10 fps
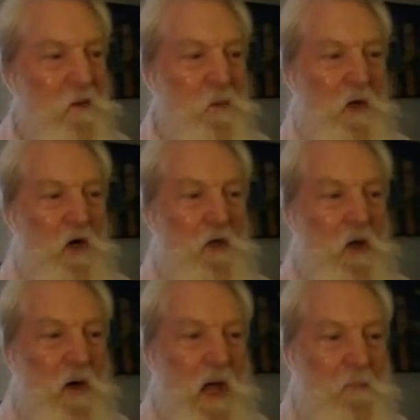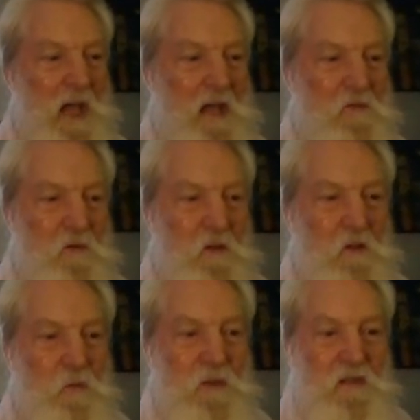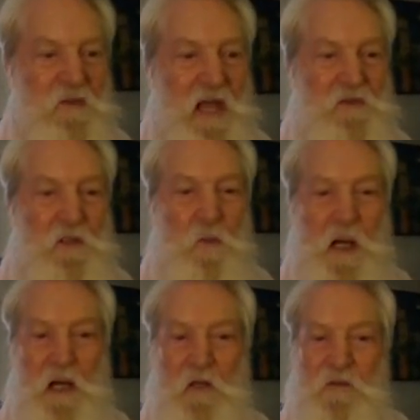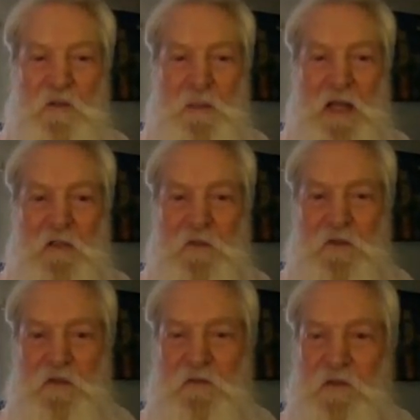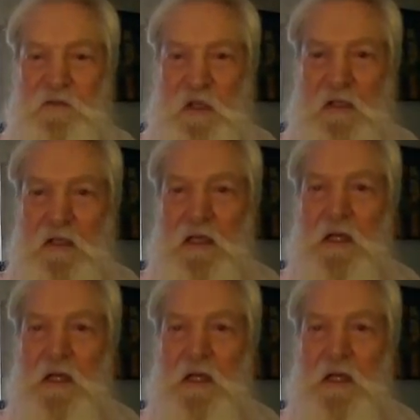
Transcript: We all know haphazardly reattaching wires in the back of a TV set